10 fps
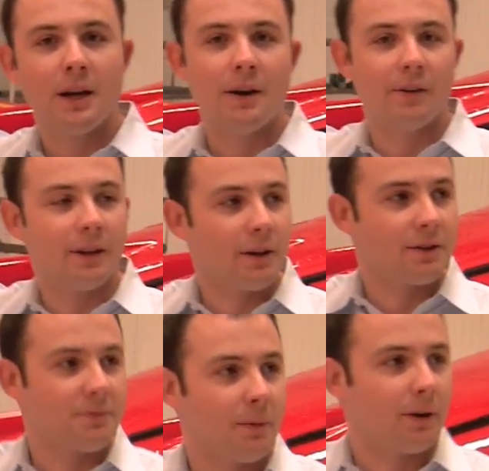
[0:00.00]
Everything else
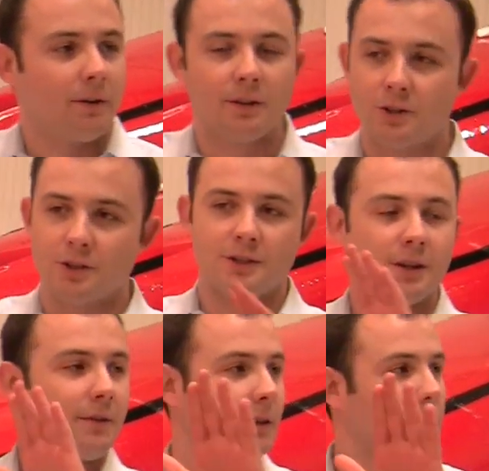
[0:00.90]
is metal. This is just to
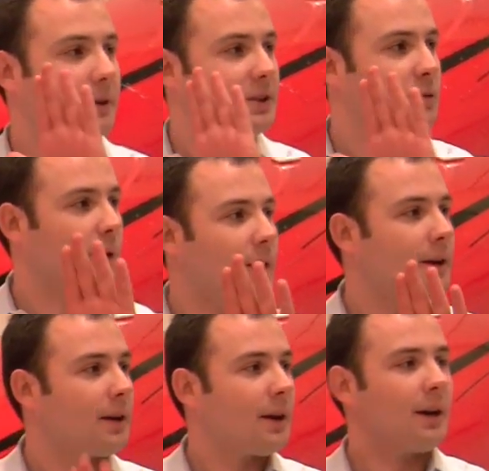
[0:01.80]
give it a little bit of sway
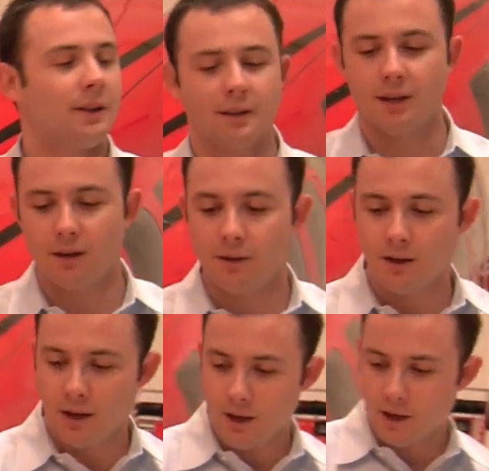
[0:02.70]
in the tail.
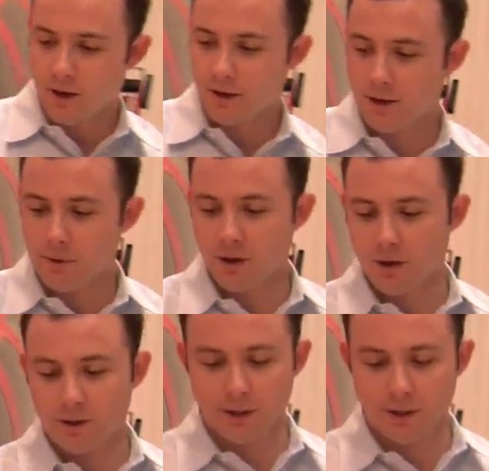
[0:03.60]
Coming here on the